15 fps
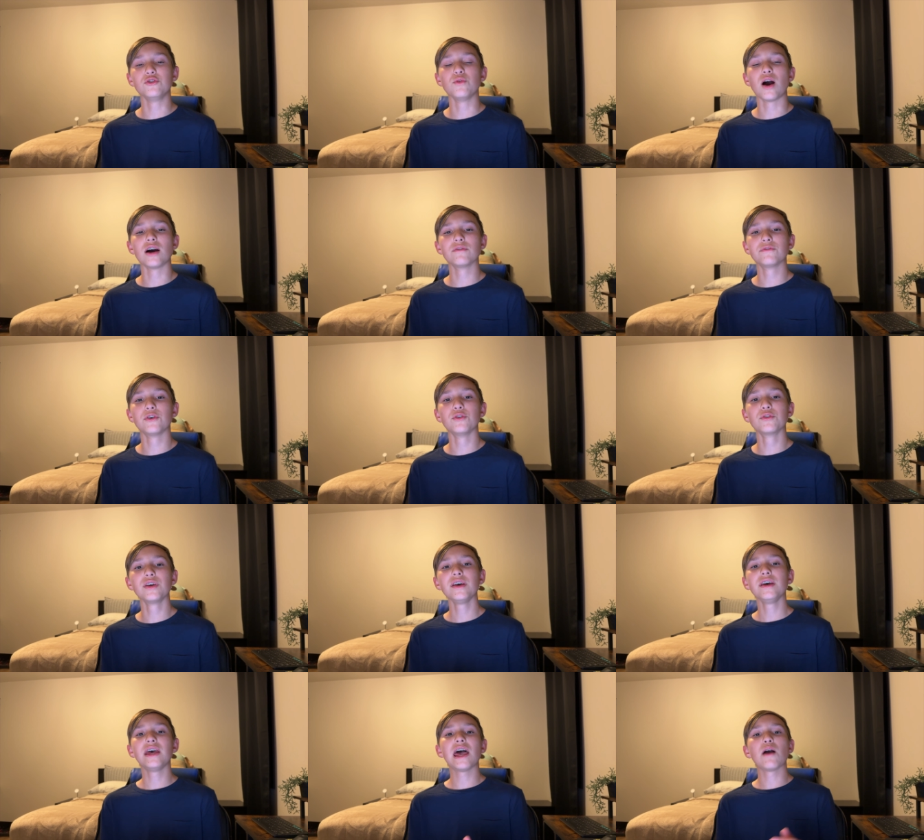a new iPhone,
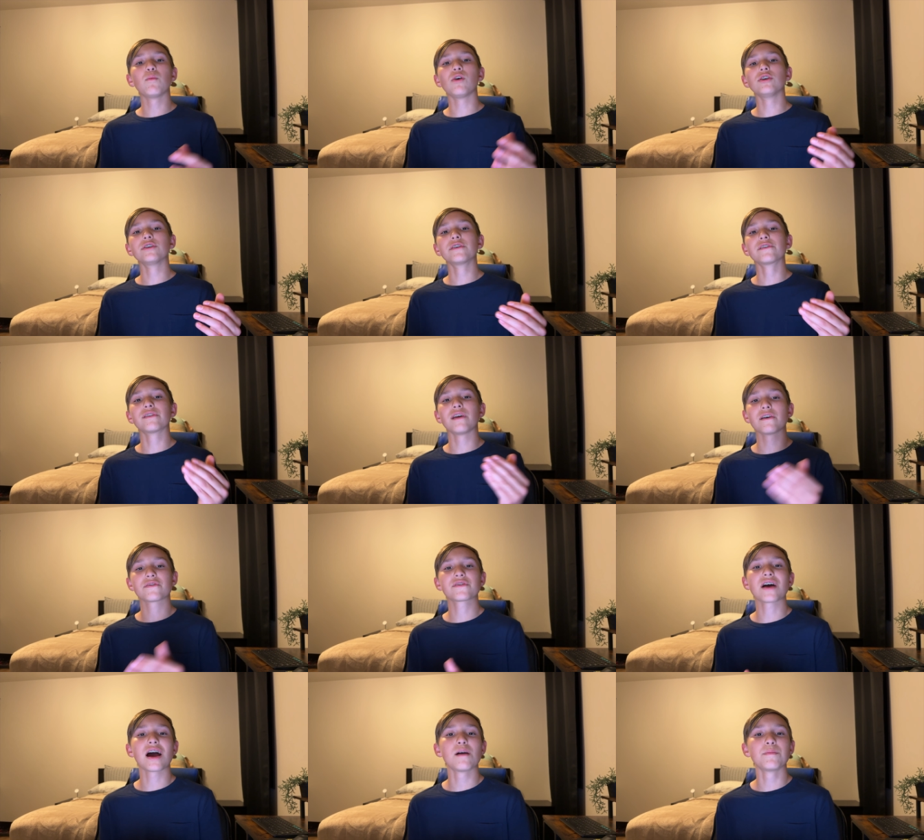and while it is
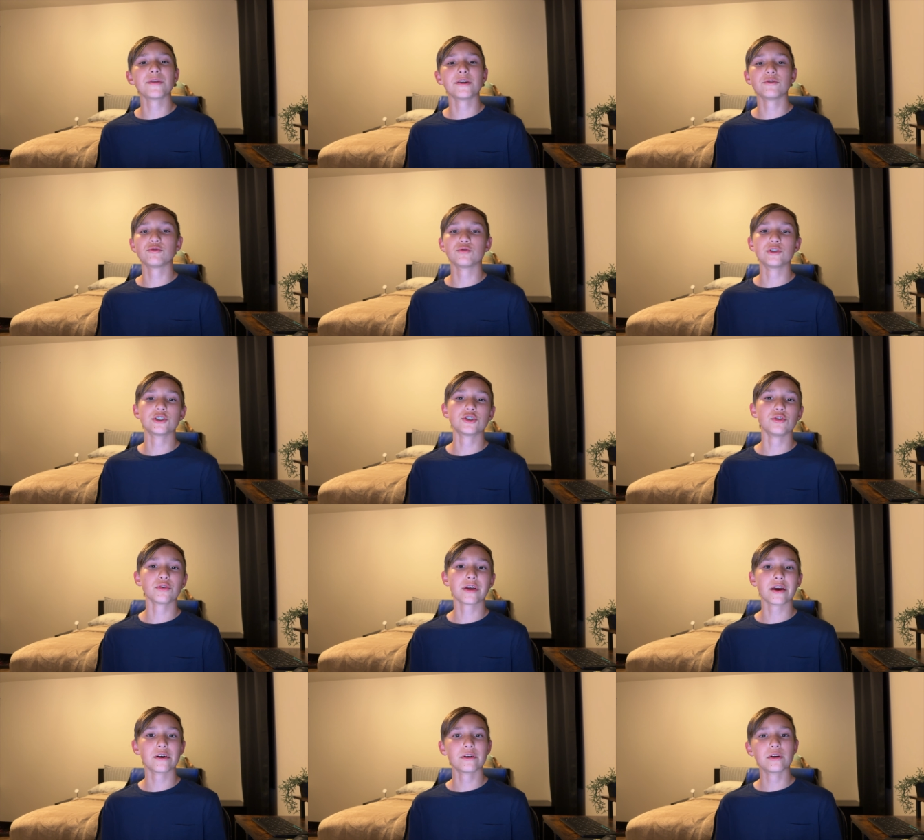less time than a traditional
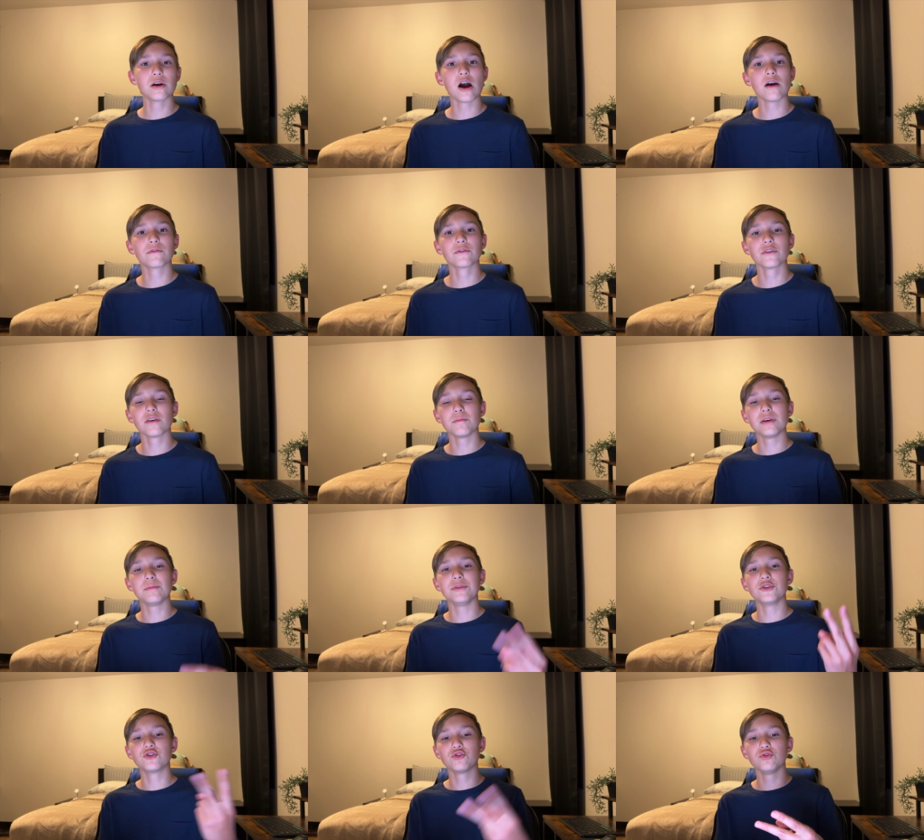carrier offer that may
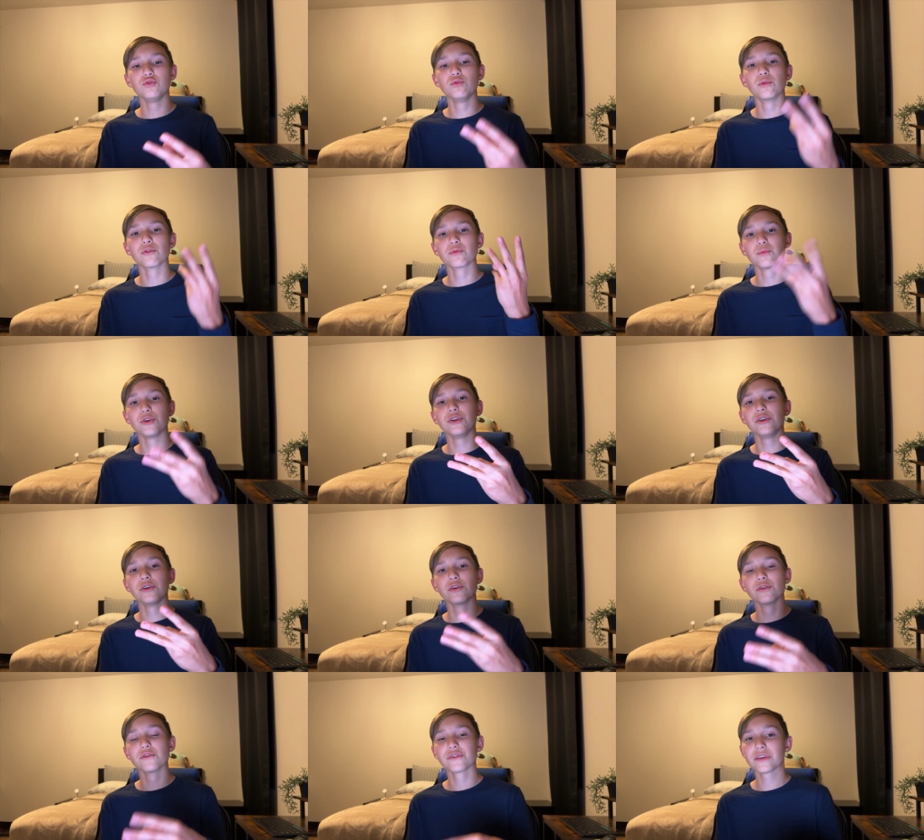be two or three
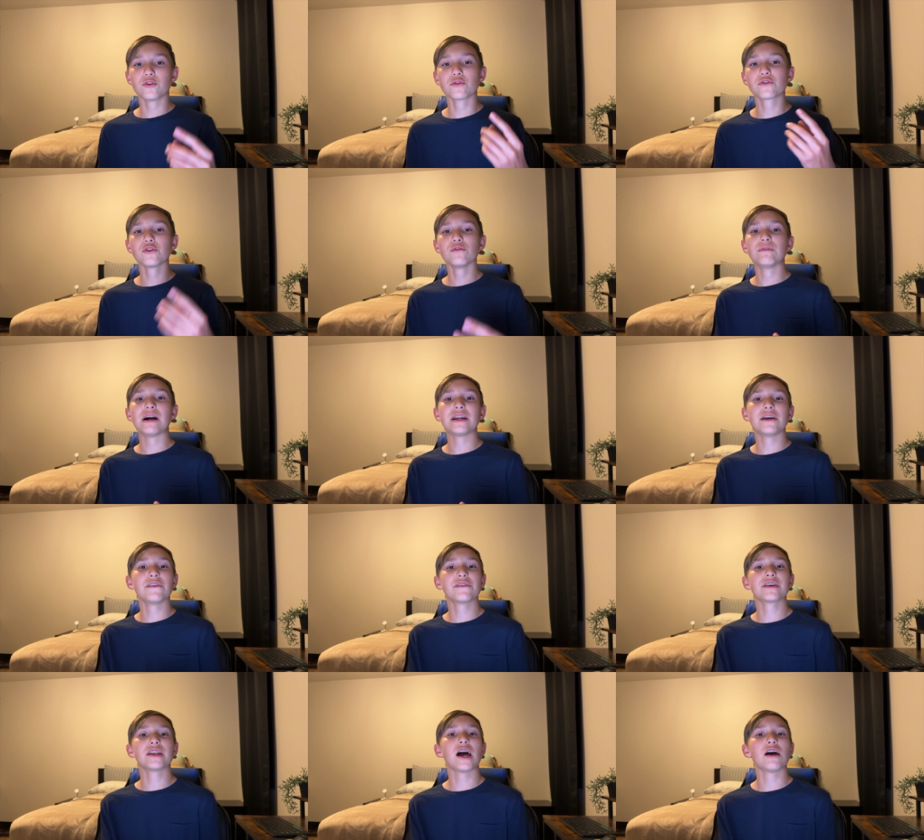years, you're still
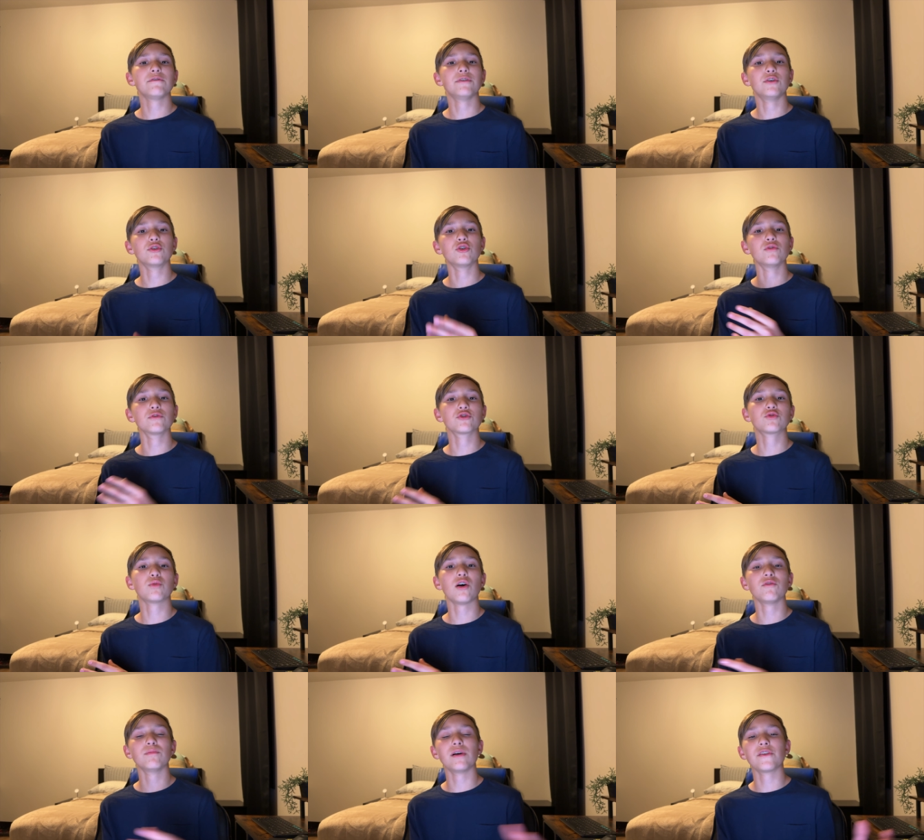financing an iPhone over
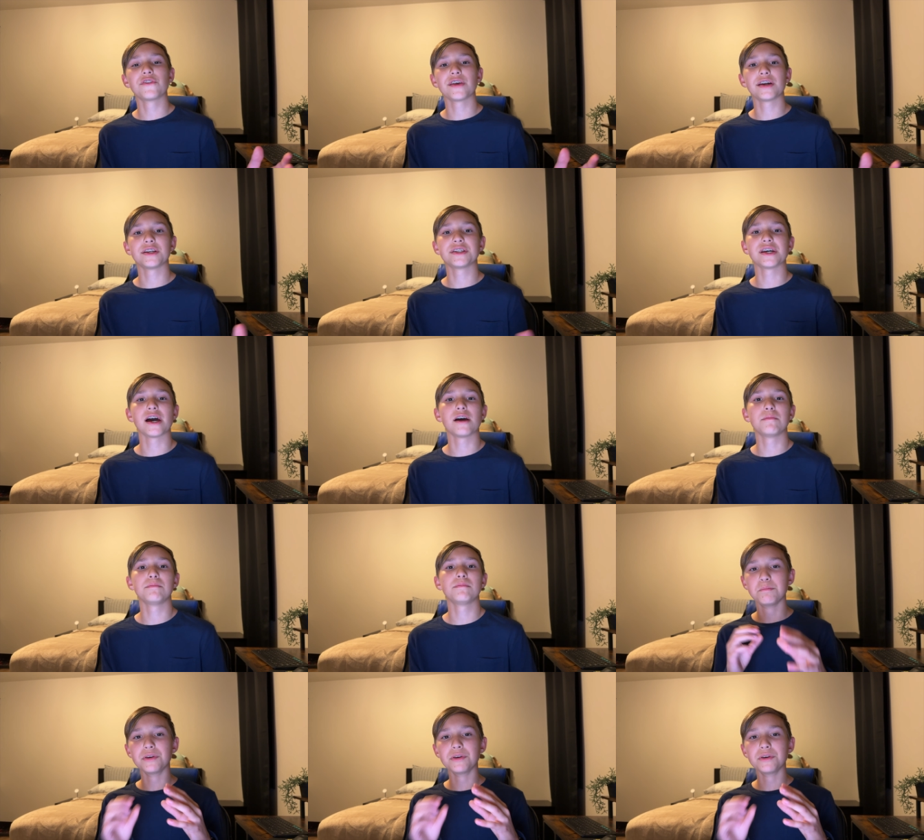twelve months at a time.